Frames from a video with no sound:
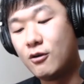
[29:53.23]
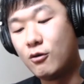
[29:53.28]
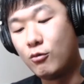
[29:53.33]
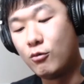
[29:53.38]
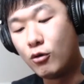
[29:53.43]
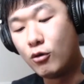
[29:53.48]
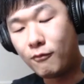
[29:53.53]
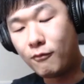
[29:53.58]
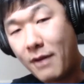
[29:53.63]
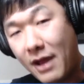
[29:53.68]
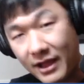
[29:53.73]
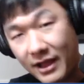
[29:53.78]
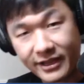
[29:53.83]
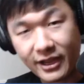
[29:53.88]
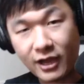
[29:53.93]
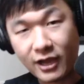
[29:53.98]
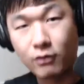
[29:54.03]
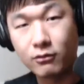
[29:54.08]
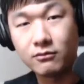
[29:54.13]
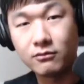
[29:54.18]
Wolfpack
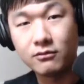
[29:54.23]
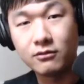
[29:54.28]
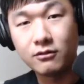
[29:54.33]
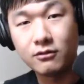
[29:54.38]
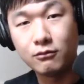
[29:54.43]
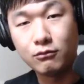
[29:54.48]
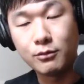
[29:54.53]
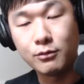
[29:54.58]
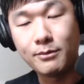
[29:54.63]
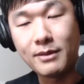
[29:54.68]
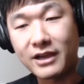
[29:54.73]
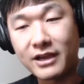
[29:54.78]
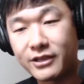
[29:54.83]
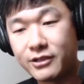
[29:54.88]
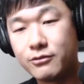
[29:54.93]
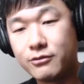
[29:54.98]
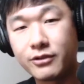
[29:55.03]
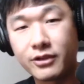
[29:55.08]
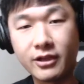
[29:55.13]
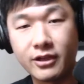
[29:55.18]
out. We'll be back to
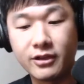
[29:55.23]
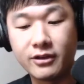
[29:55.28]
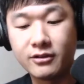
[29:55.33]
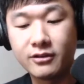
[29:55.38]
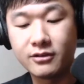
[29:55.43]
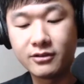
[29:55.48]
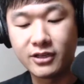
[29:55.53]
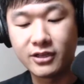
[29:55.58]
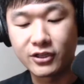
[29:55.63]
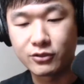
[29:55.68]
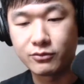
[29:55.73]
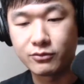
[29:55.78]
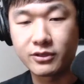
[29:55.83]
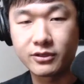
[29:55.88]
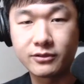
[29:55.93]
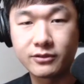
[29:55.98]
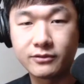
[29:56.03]
you again next week.